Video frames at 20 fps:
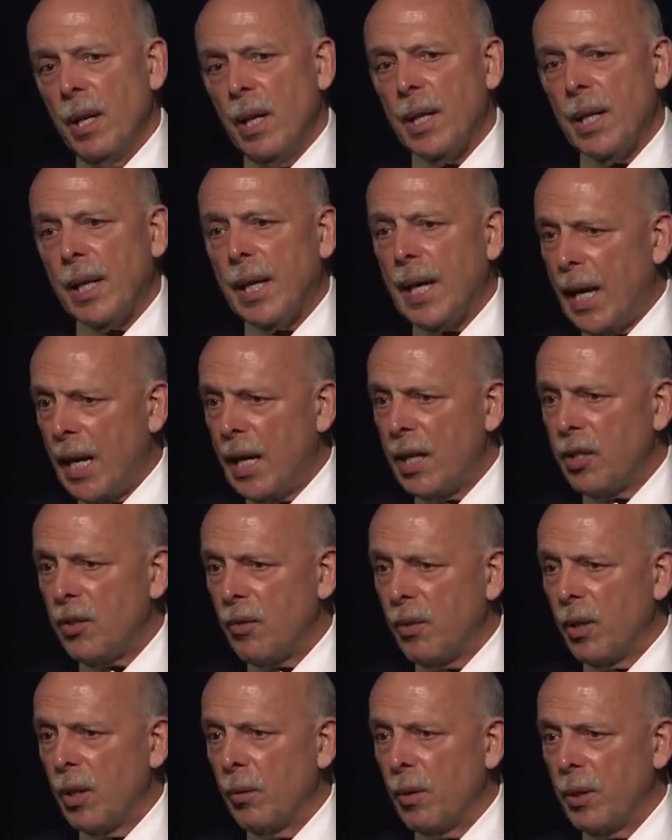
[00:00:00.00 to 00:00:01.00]
the cash
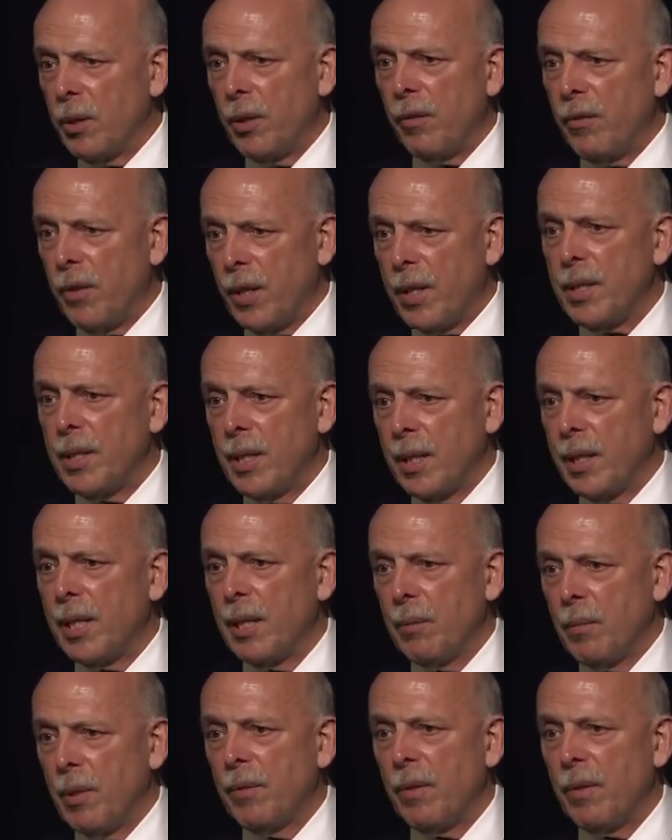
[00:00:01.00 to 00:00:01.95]
flow on your fixed income